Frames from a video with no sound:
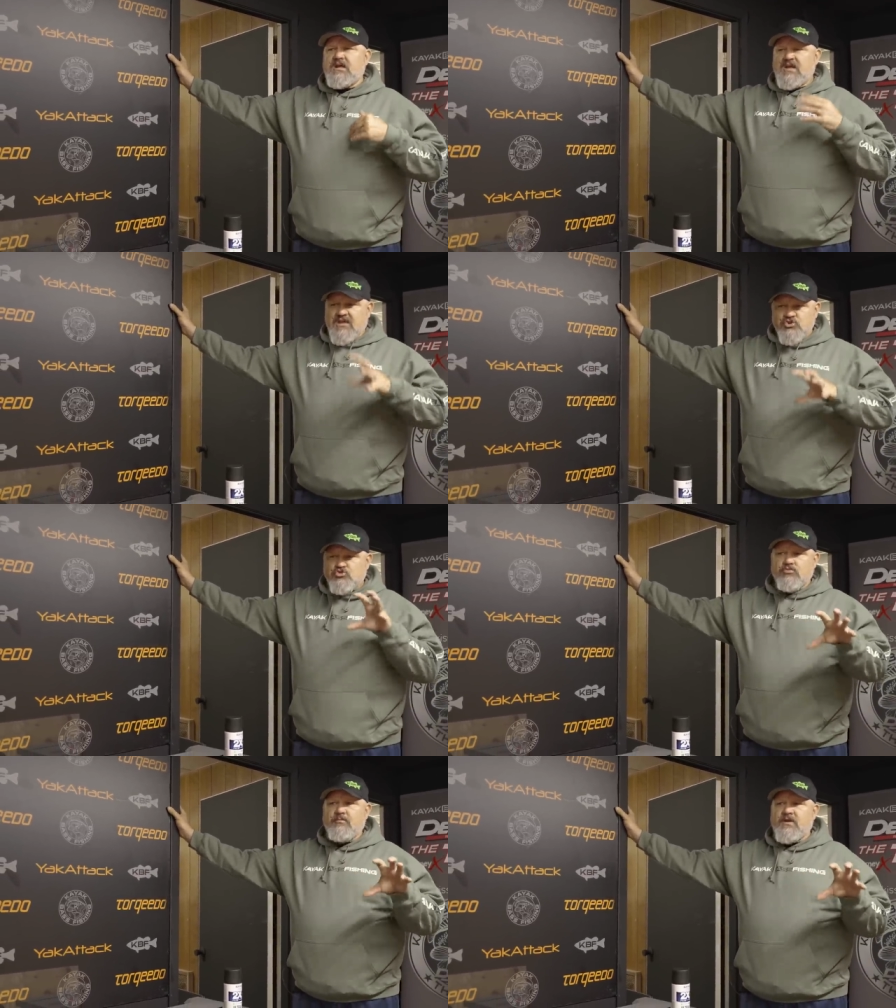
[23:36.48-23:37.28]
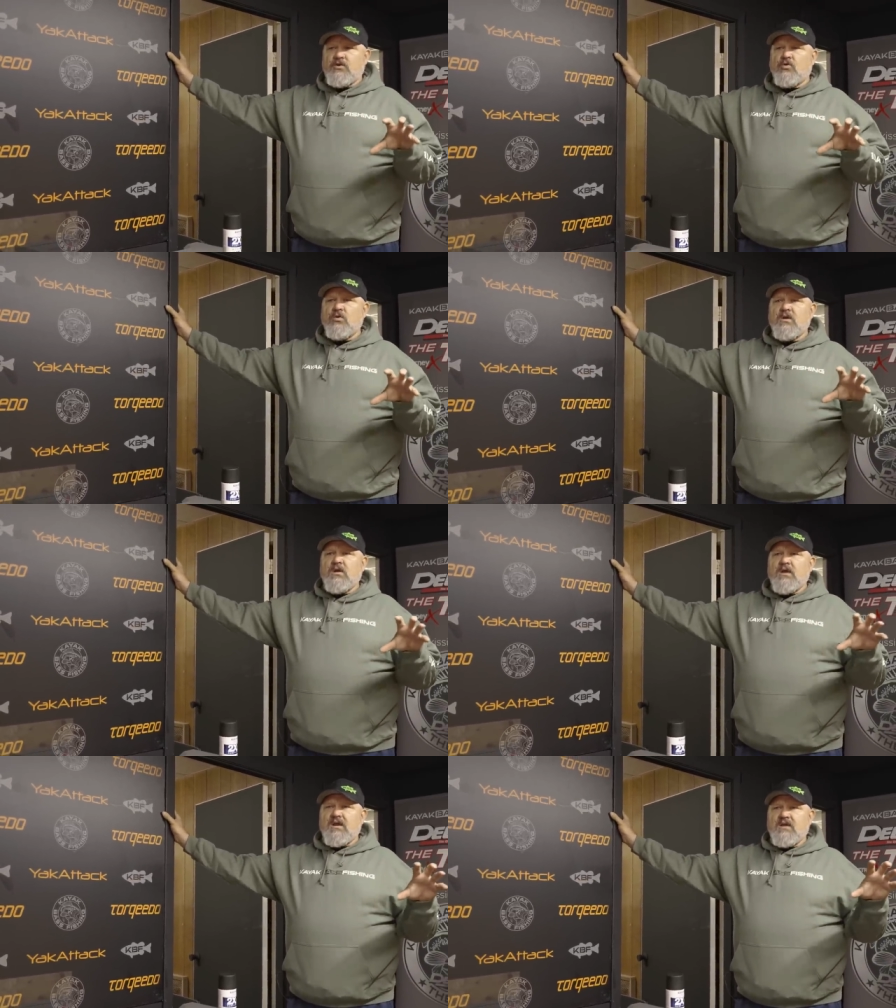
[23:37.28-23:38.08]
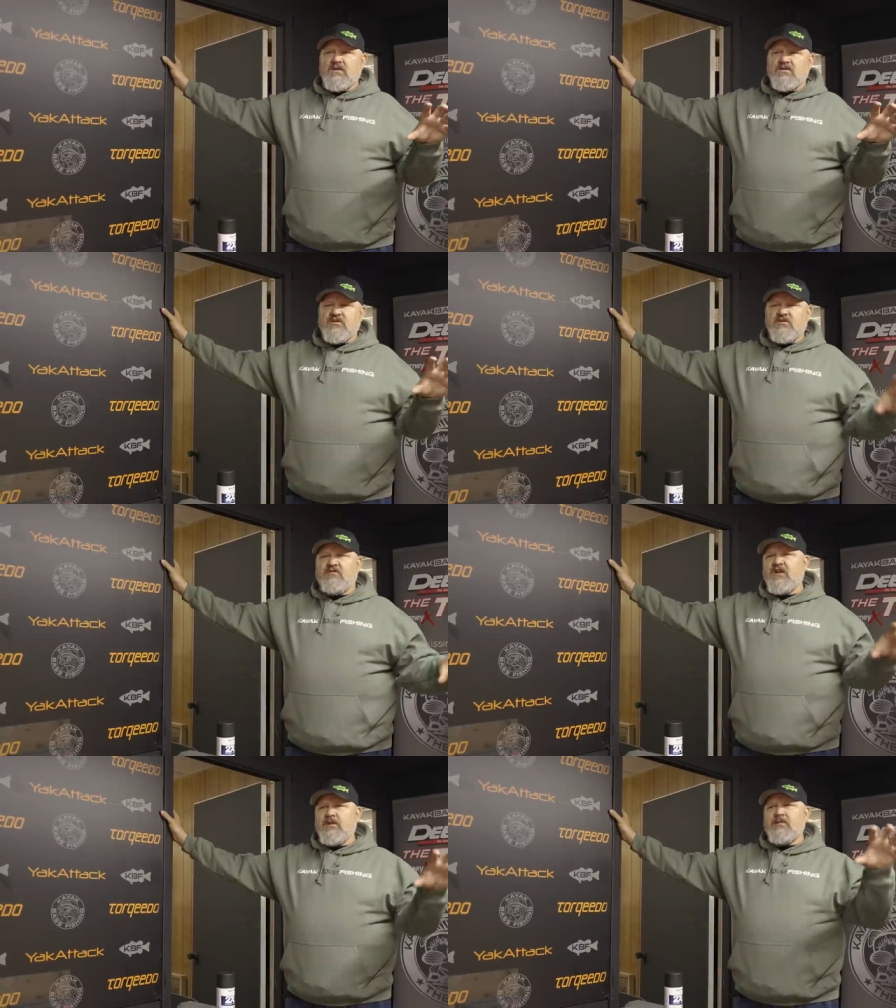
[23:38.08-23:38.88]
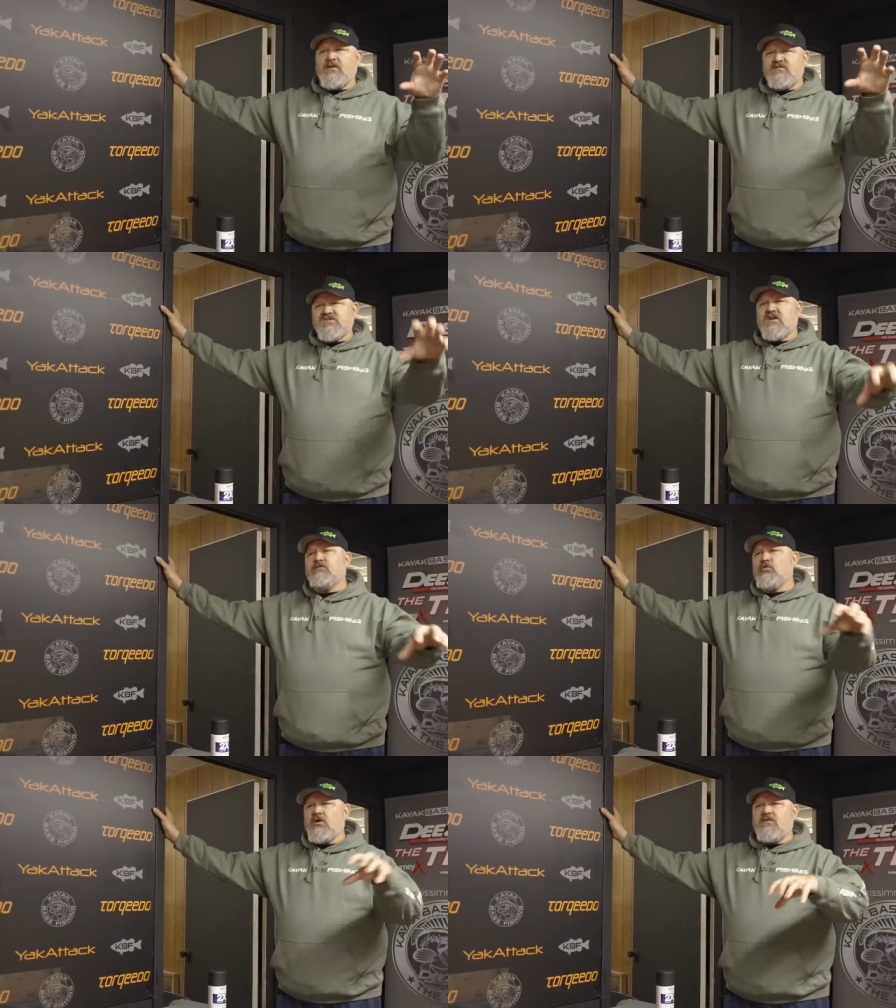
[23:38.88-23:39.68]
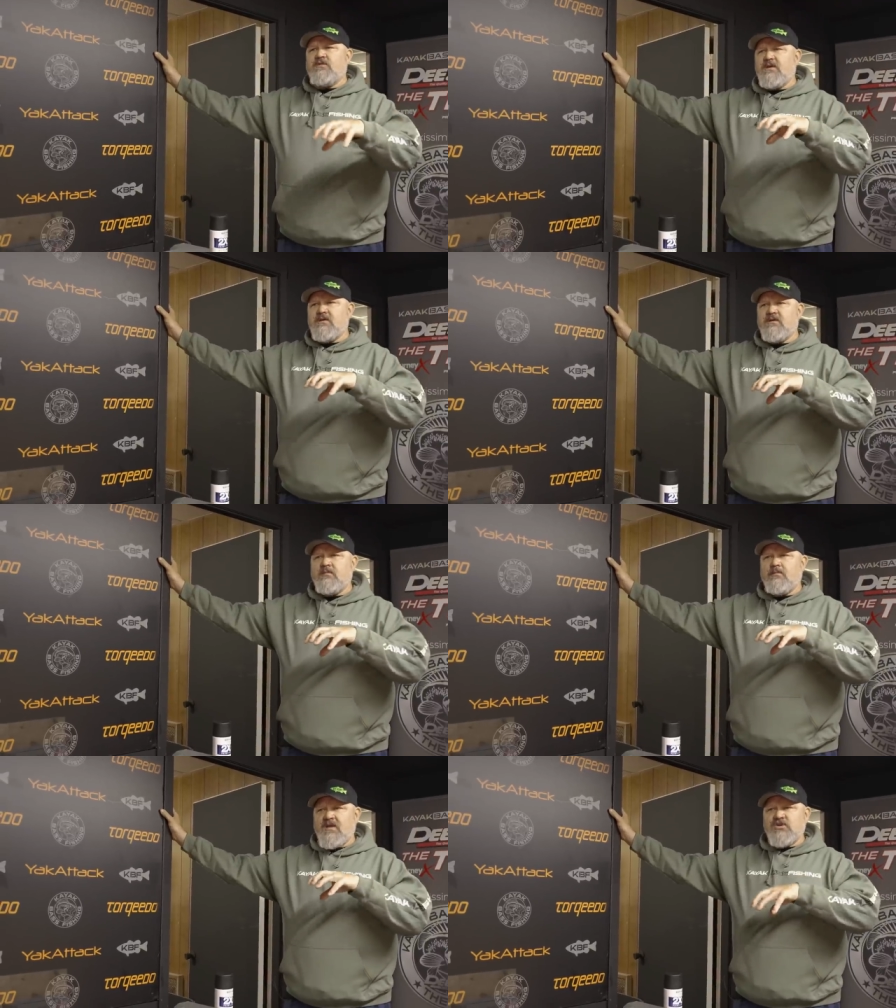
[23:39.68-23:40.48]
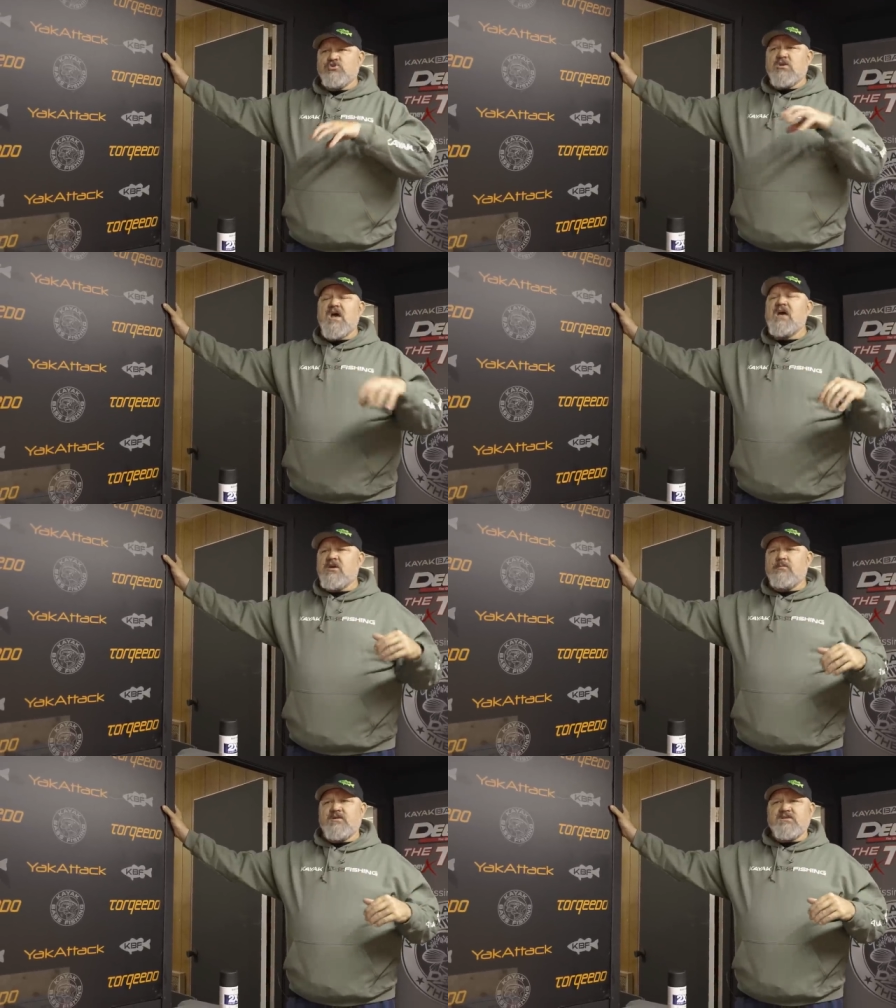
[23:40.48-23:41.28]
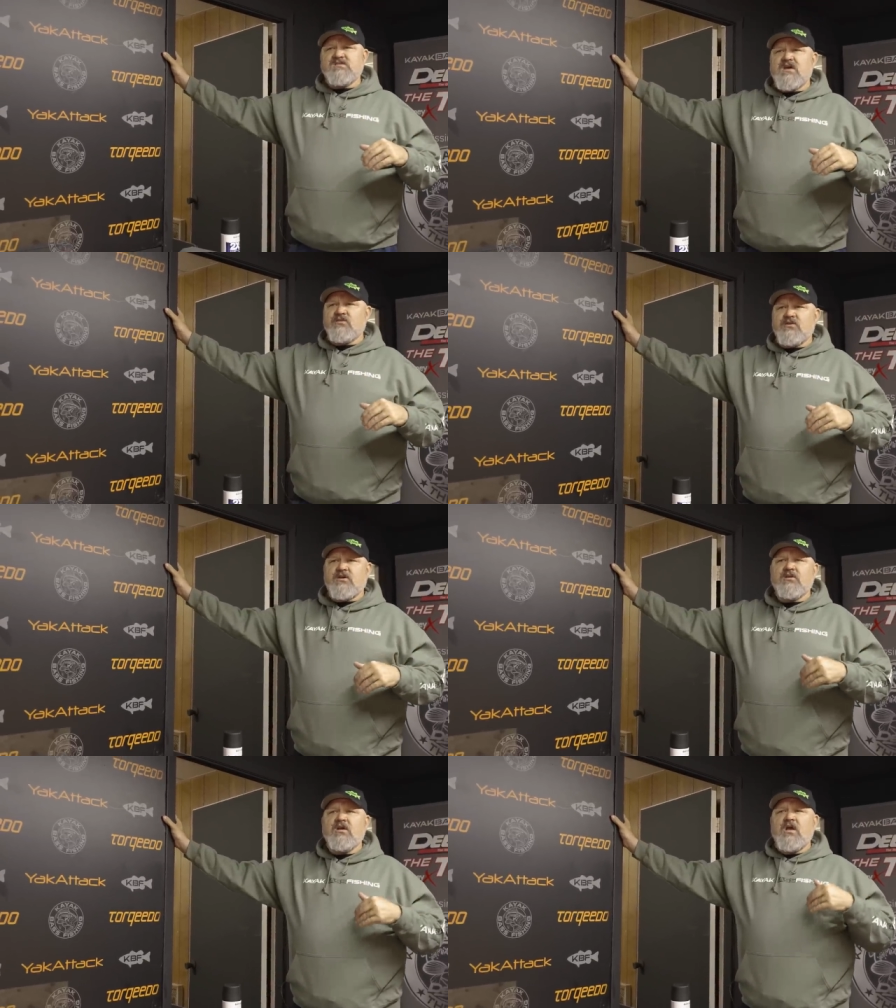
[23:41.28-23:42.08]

instrumental in the development of several of the major kayak companies out there.